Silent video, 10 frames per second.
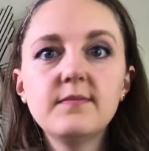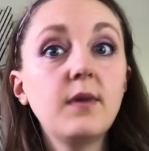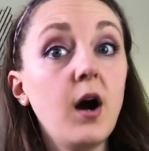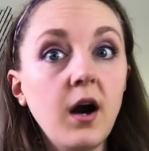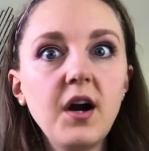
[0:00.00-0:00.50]

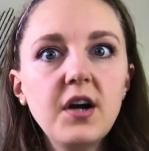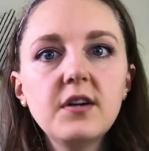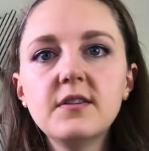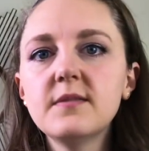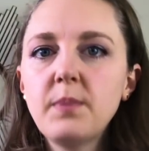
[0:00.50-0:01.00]

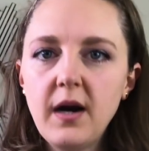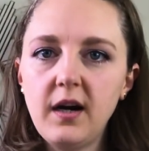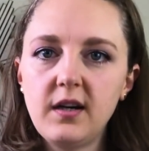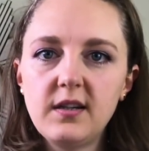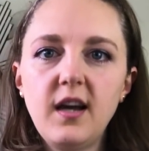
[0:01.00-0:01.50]
hard
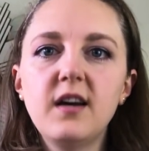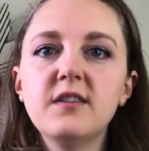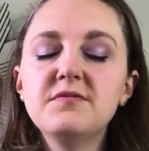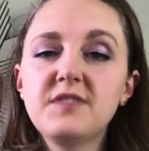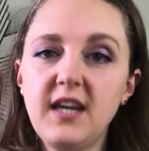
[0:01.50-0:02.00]
part
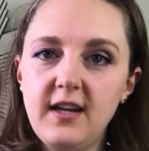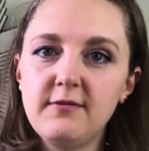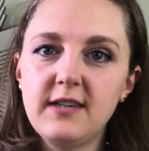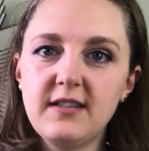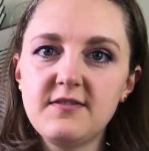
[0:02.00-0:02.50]
of
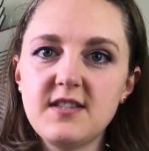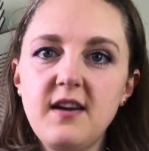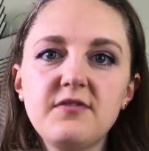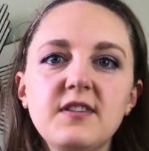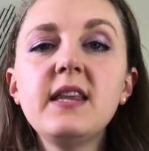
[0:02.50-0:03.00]
getting rid of
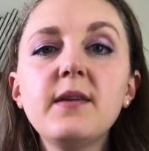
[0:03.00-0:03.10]
stuff.